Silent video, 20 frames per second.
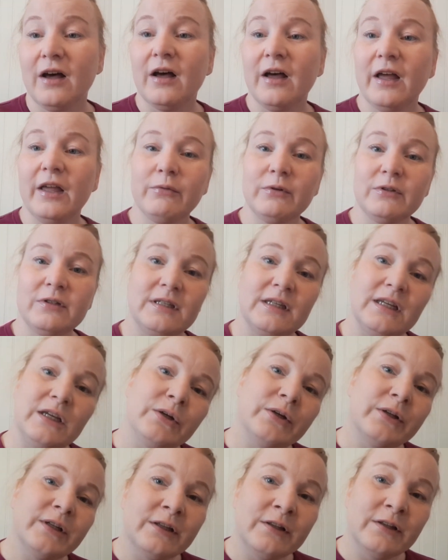I will see
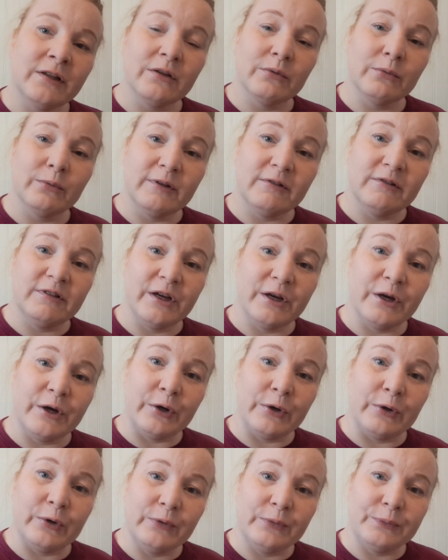you in another
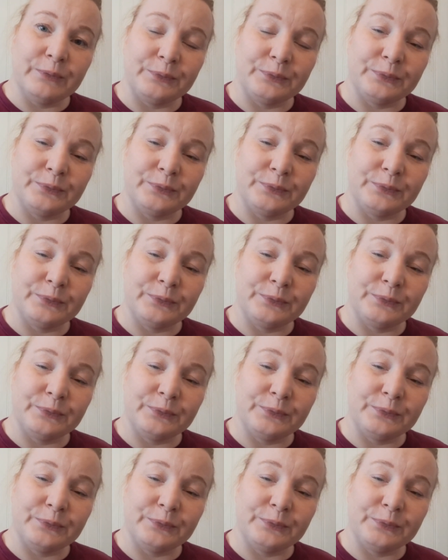video.